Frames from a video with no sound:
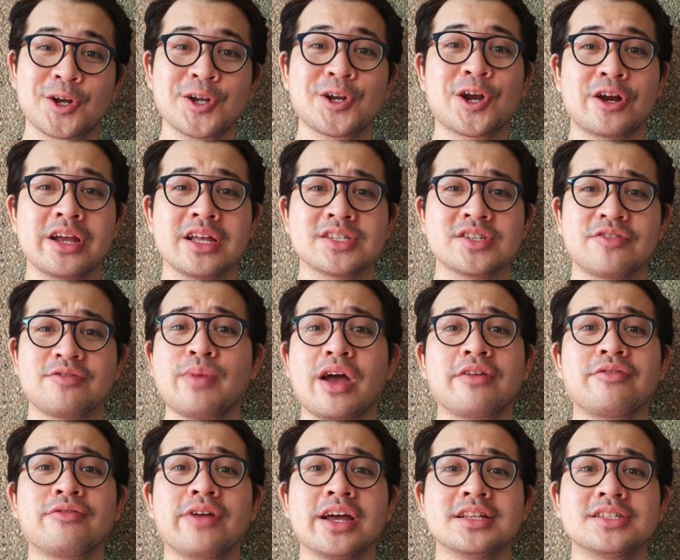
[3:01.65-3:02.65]
the concurrence of
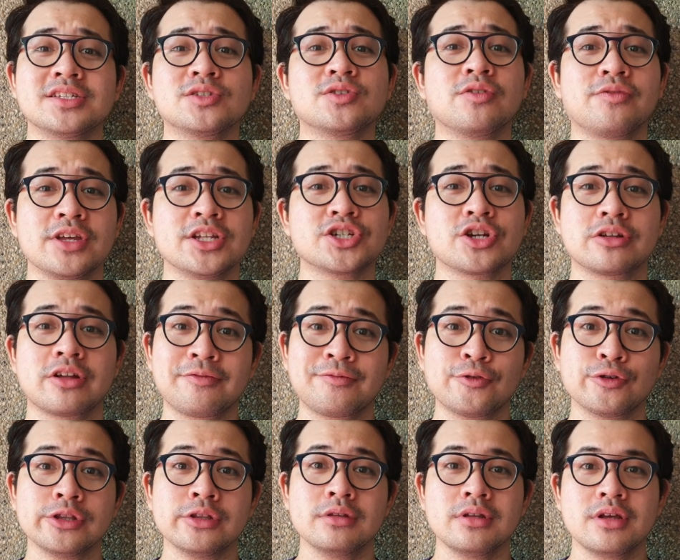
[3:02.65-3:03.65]
my friends to feature their
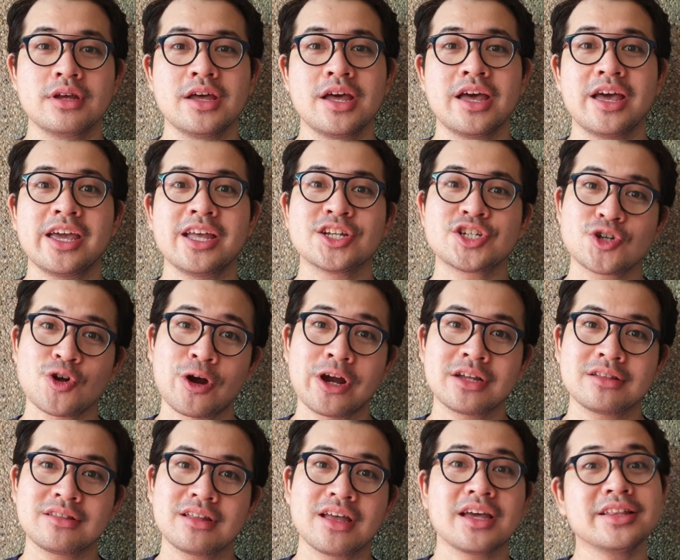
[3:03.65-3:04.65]
food. In
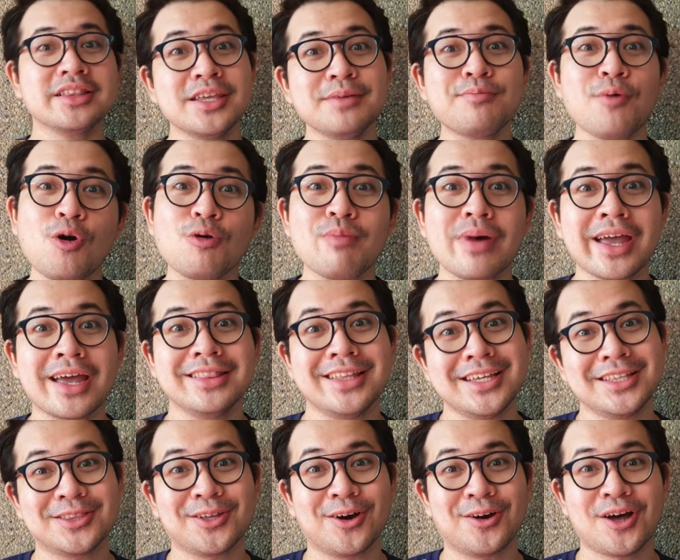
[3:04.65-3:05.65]
short, di po ako bayad
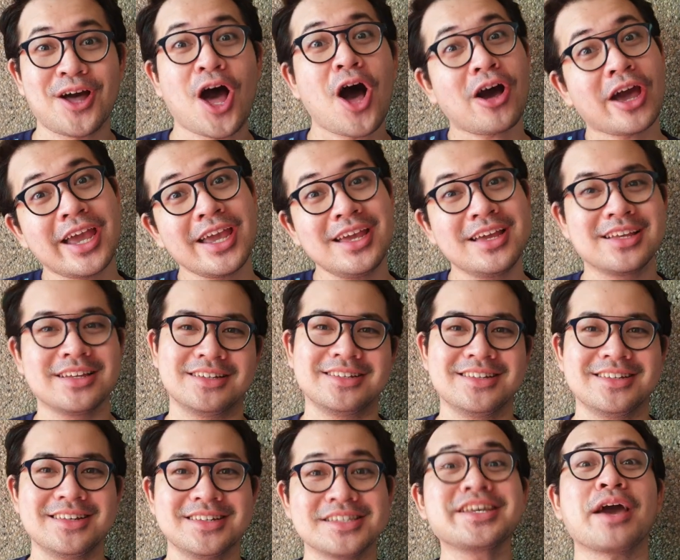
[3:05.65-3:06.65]
dito. Okay,
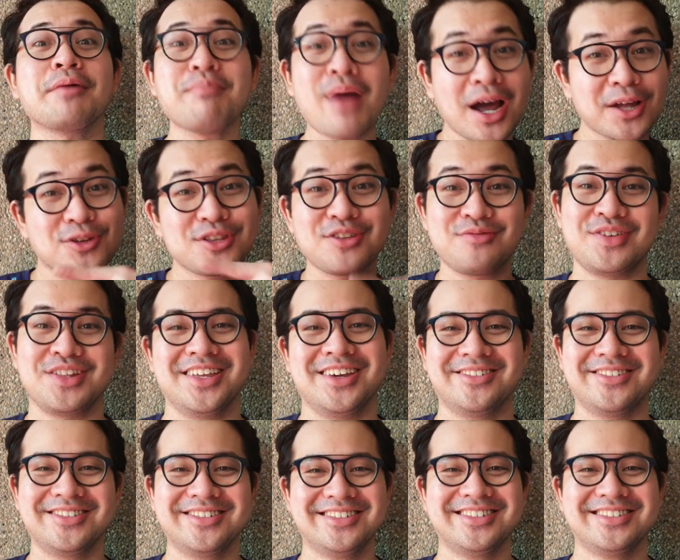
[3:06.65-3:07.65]
sige, back to the video.